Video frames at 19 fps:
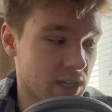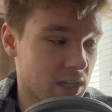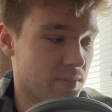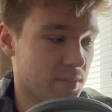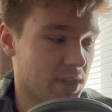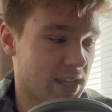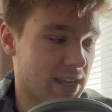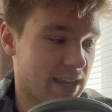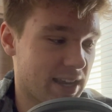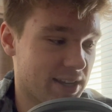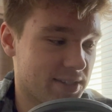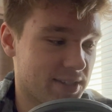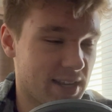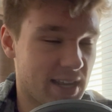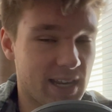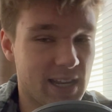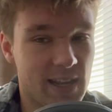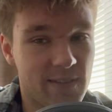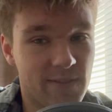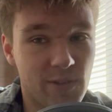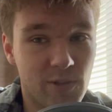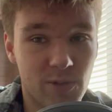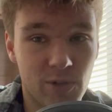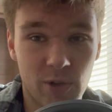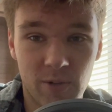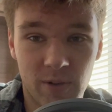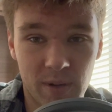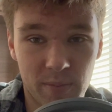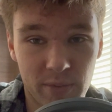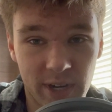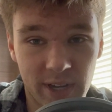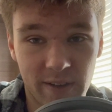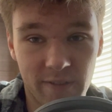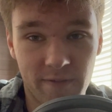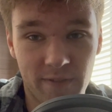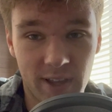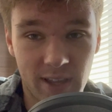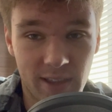But like I said, if you do want to bring a
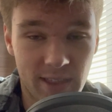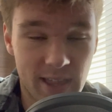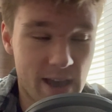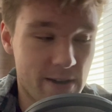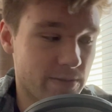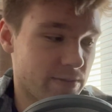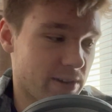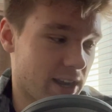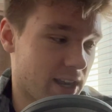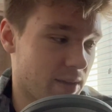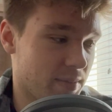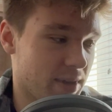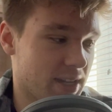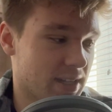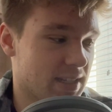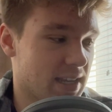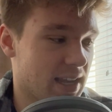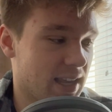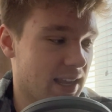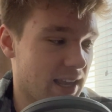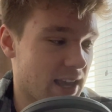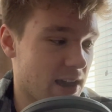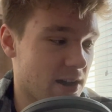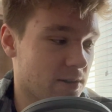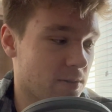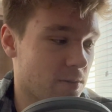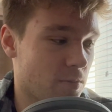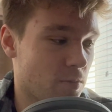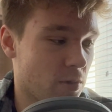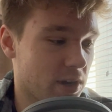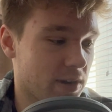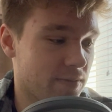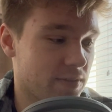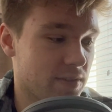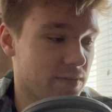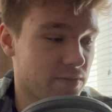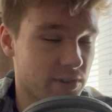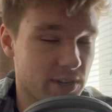5th, I would recommend taking out one
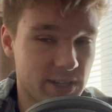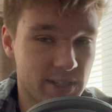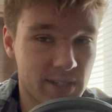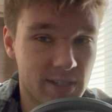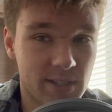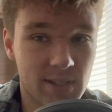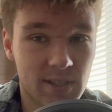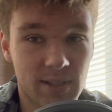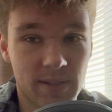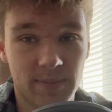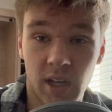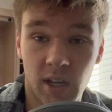of the freezes.